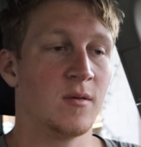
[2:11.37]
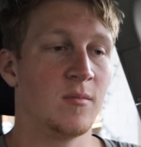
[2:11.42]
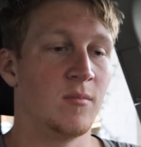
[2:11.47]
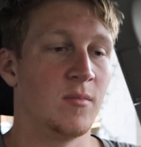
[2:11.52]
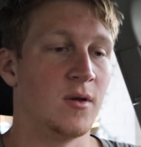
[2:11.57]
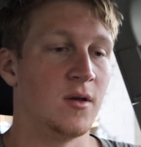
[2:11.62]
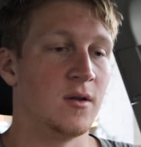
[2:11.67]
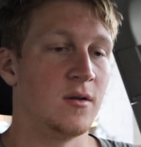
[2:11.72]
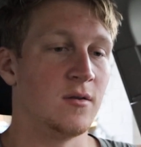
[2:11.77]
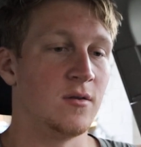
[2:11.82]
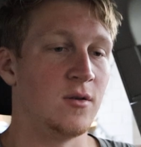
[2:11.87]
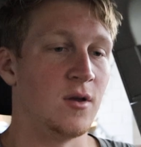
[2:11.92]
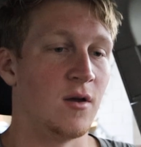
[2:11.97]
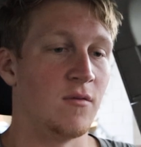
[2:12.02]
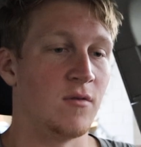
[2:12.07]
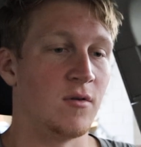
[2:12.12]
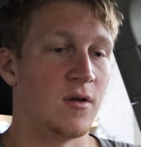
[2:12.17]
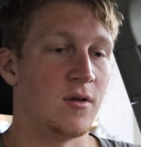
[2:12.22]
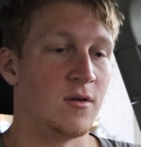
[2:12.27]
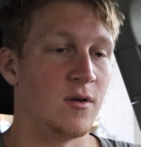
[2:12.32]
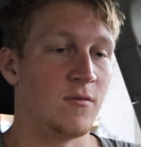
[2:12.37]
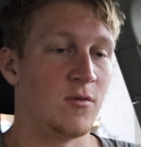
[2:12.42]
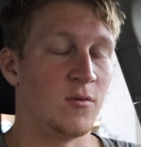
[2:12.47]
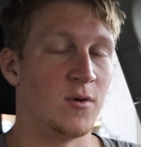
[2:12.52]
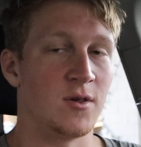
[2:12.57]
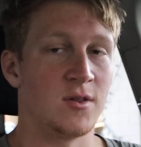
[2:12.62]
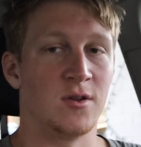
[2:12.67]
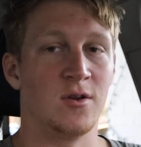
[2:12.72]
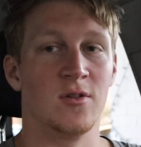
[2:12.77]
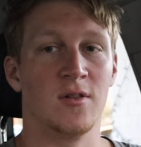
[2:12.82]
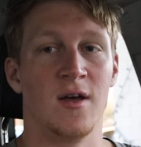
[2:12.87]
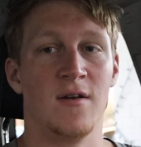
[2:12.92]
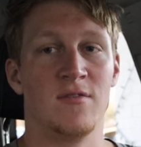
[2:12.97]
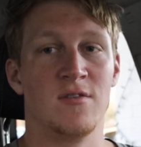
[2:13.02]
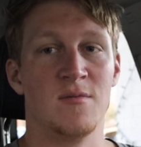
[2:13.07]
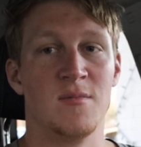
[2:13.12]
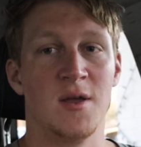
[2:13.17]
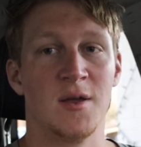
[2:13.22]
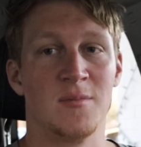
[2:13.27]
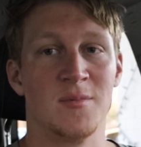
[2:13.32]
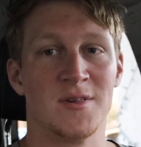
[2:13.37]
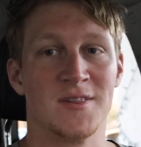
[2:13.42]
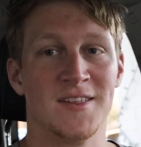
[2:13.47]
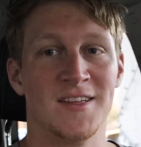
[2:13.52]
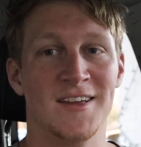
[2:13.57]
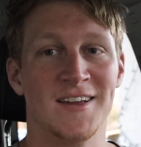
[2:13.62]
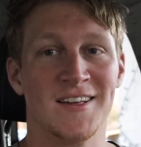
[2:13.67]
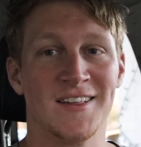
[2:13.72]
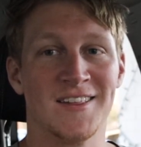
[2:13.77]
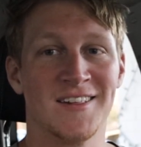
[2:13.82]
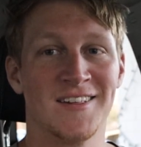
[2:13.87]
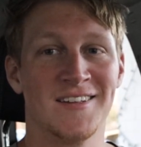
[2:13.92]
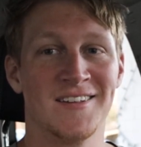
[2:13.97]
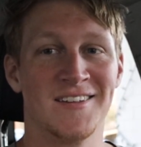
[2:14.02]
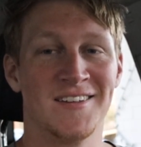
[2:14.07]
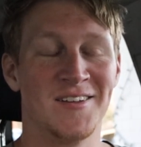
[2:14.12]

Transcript: But you have the rest of your life to make mistakes.